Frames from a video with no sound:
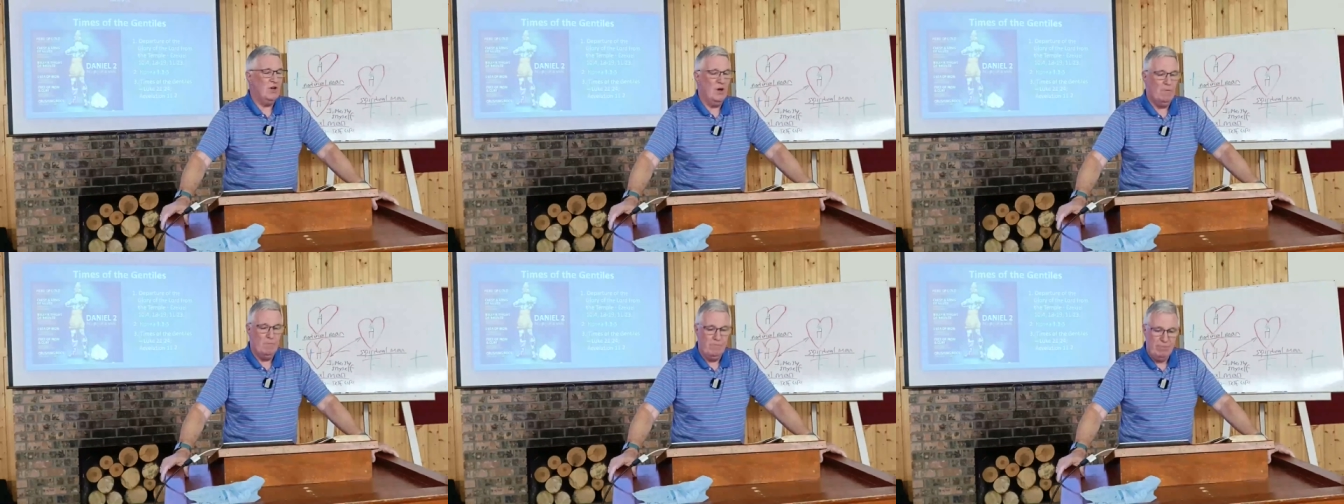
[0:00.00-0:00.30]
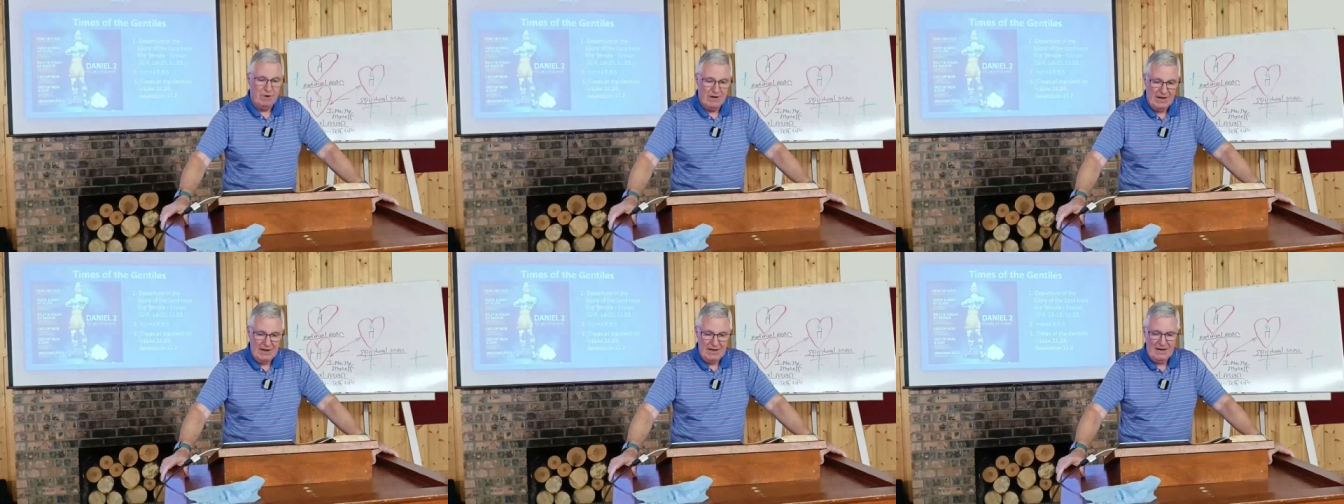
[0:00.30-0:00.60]

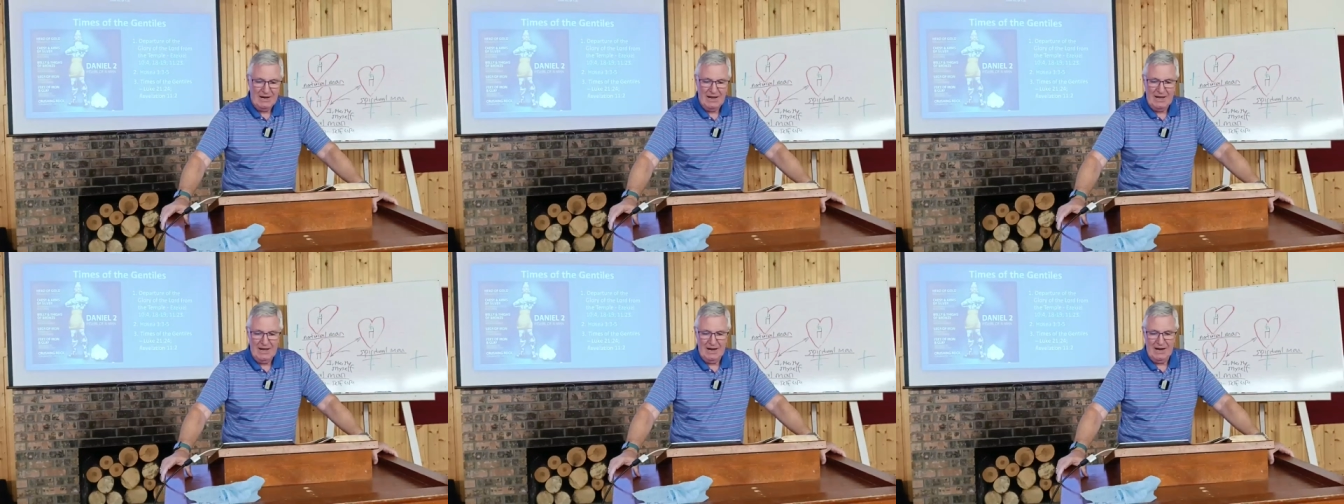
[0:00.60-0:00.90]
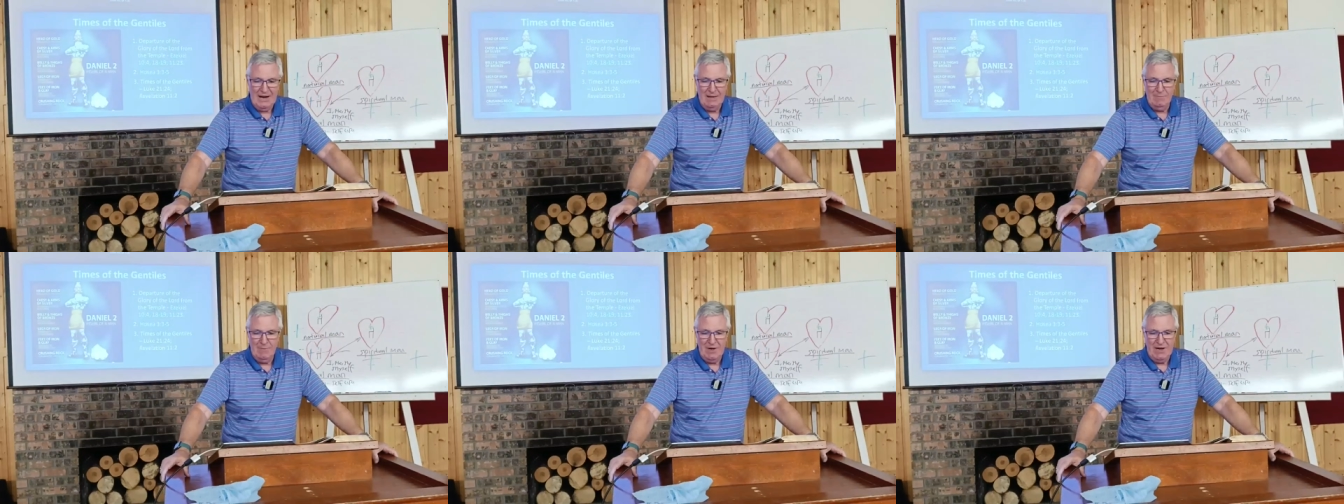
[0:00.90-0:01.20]
completely
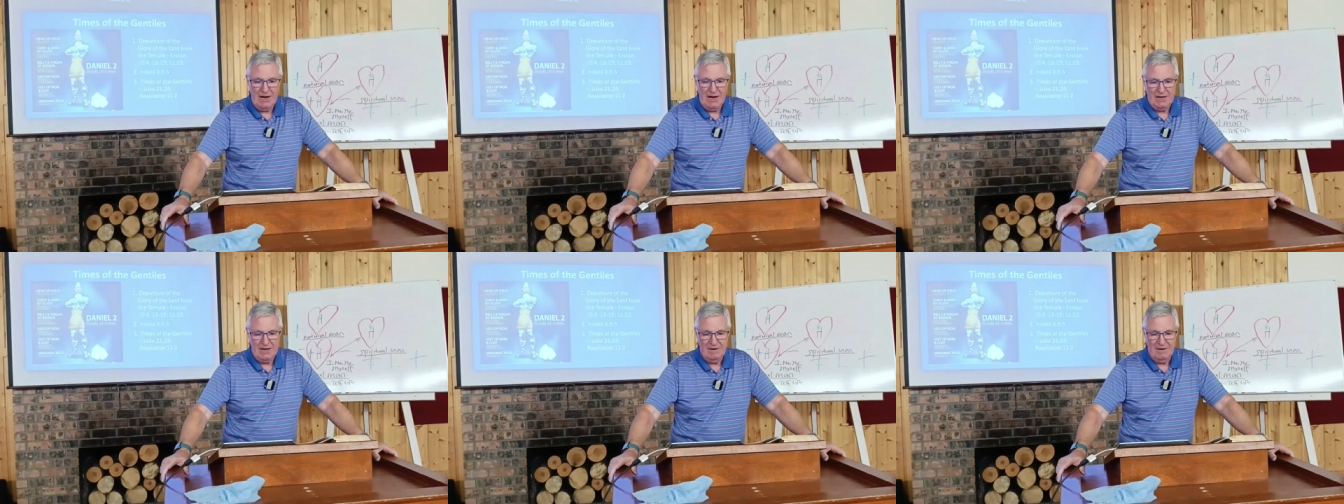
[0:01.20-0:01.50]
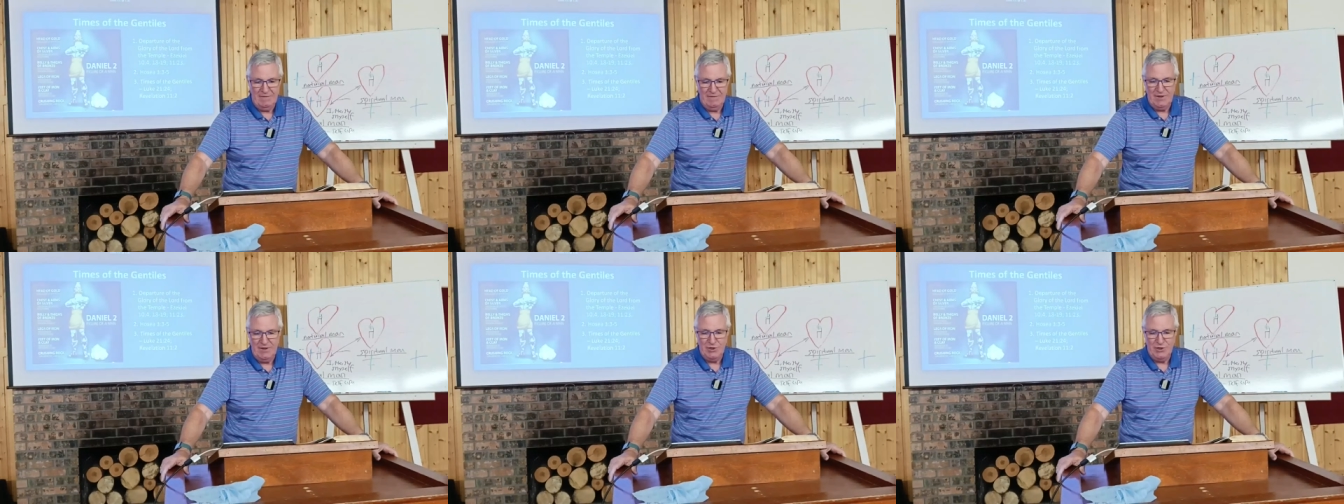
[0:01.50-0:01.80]
eliminate
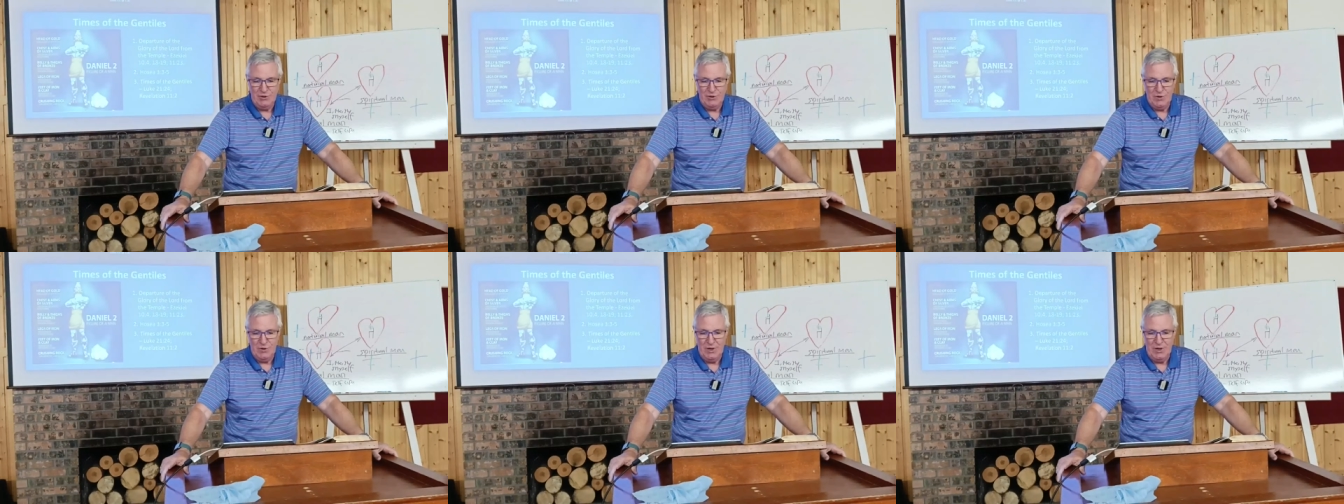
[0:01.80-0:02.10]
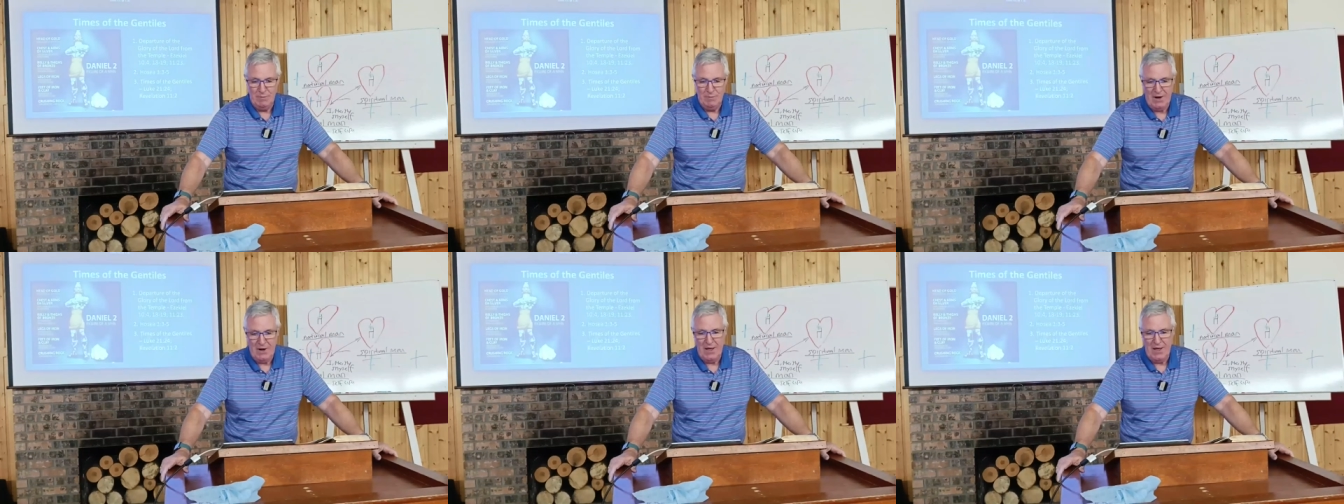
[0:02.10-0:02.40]
every Jew in
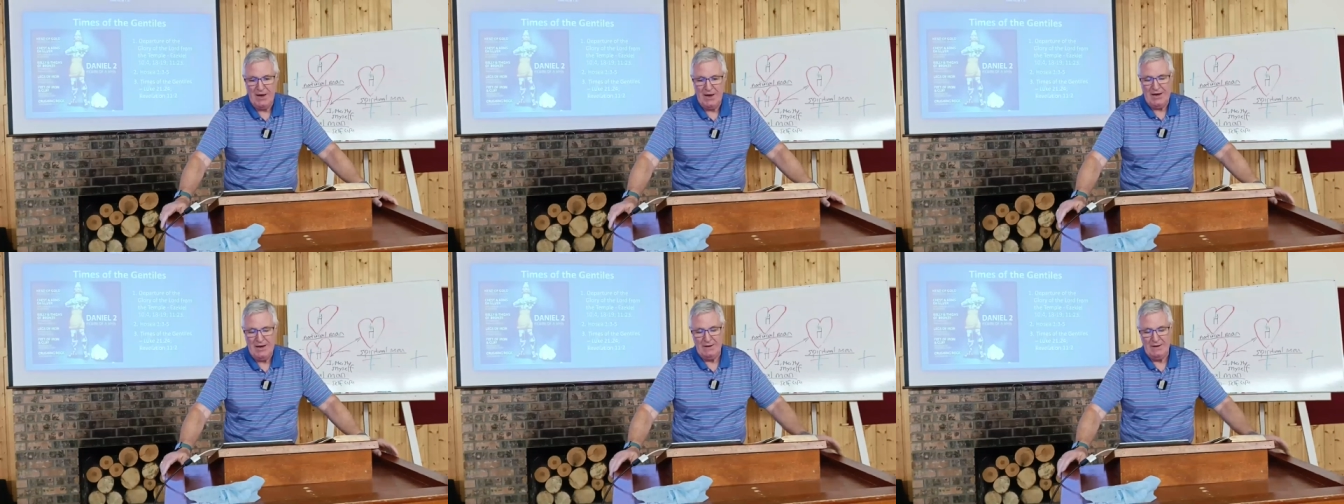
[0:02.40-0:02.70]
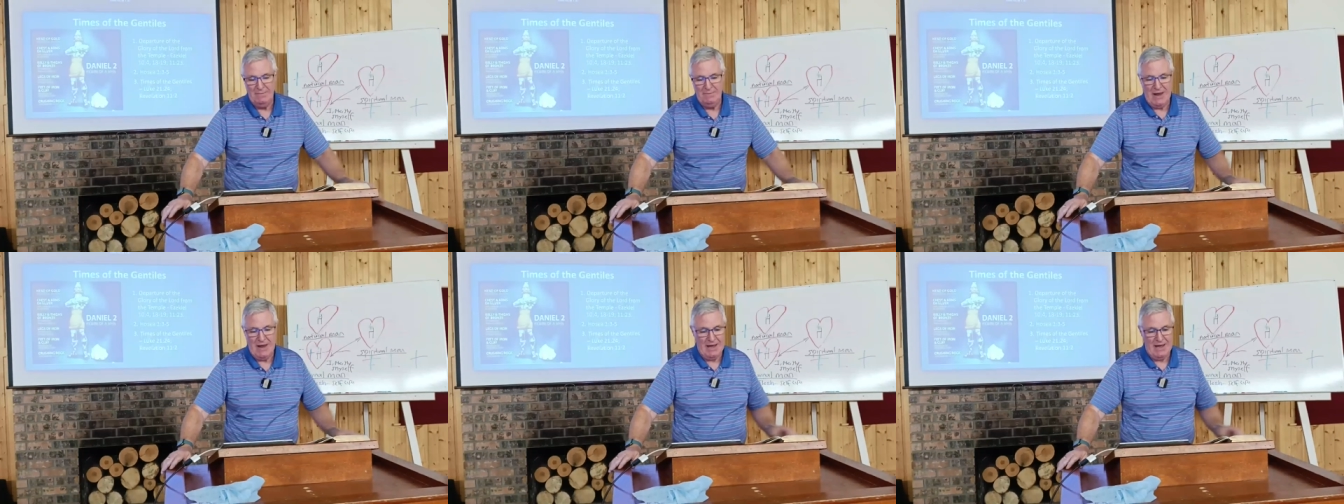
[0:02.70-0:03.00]
the planet.
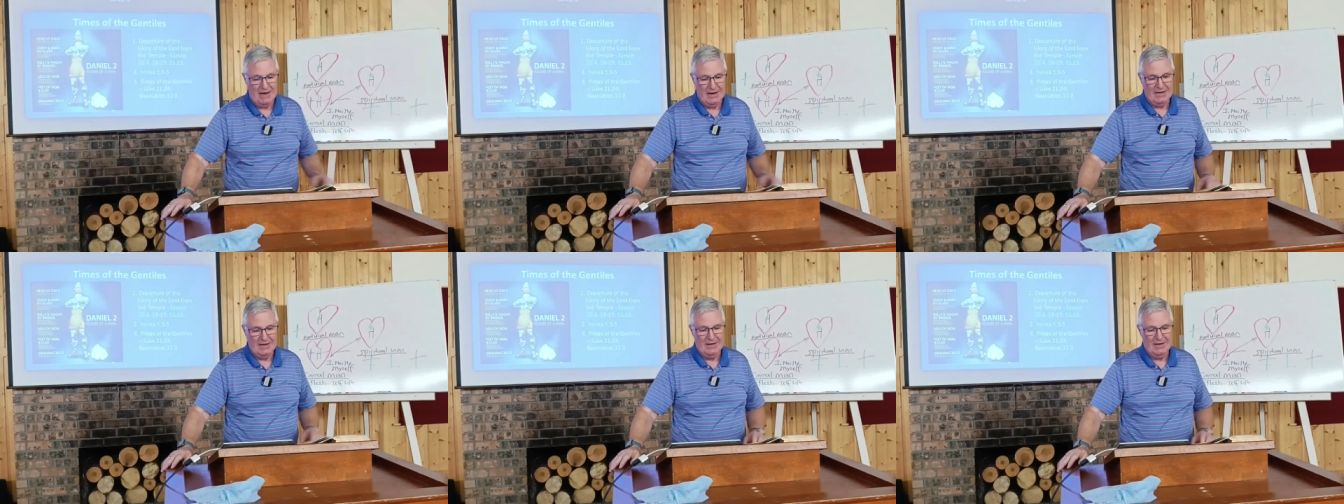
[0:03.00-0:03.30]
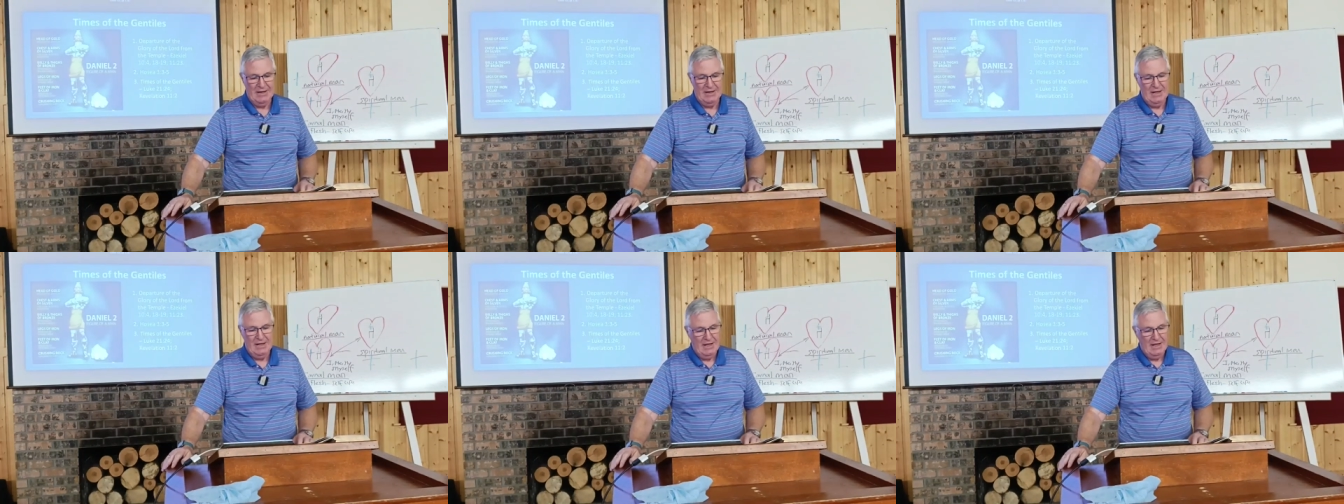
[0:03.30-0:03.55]
planet.